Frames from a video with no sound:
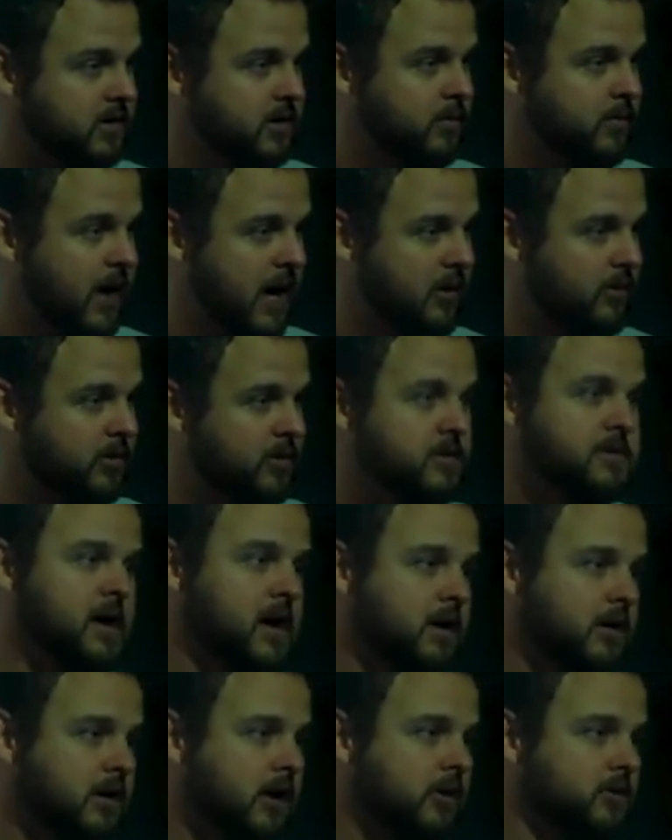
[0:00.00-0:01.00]
You may want to
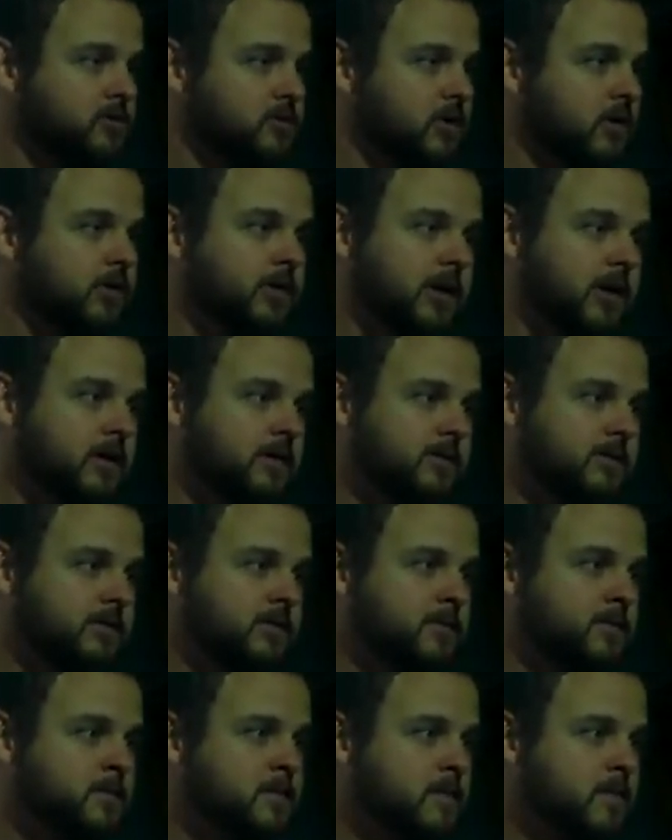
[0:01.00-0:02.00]
take notes on
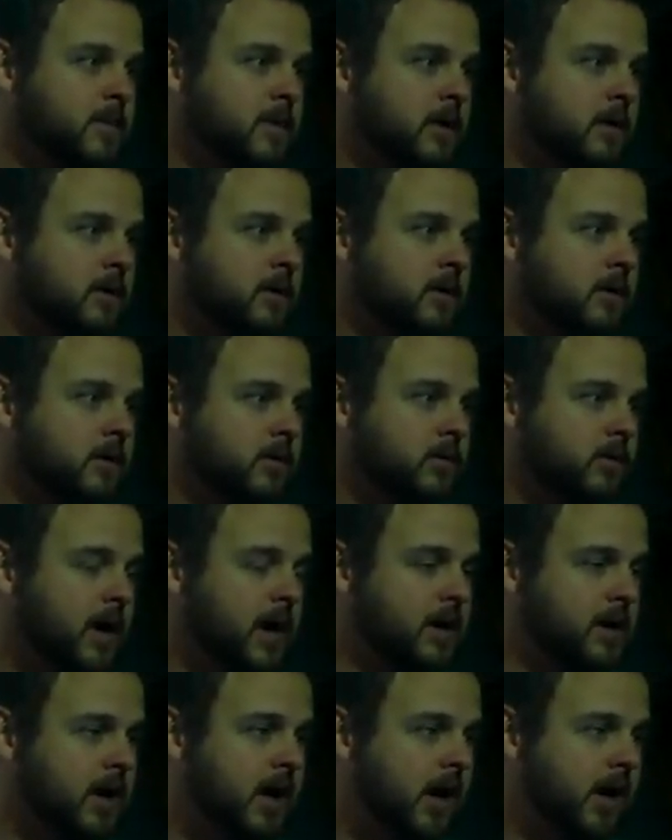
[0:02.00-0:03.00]
this
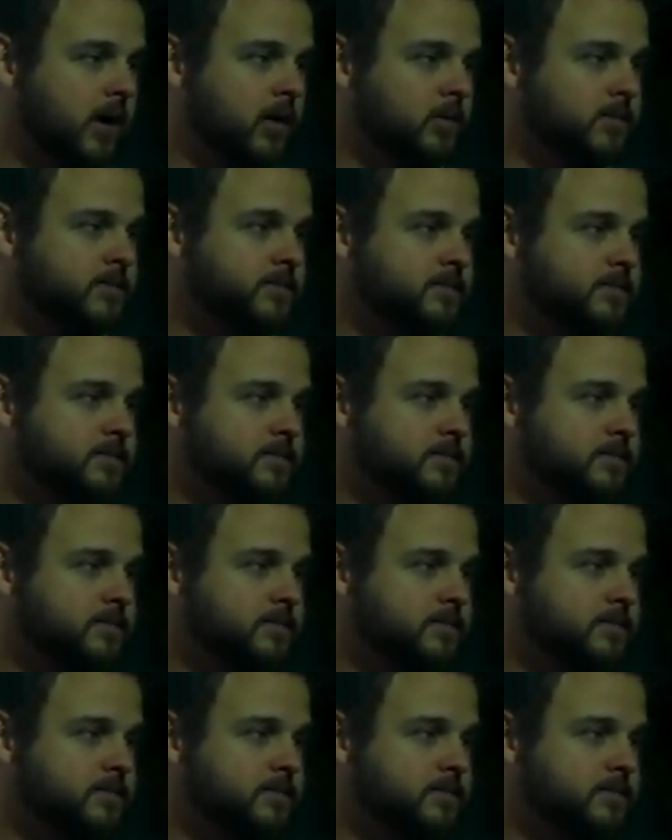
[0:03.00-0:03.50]
right now.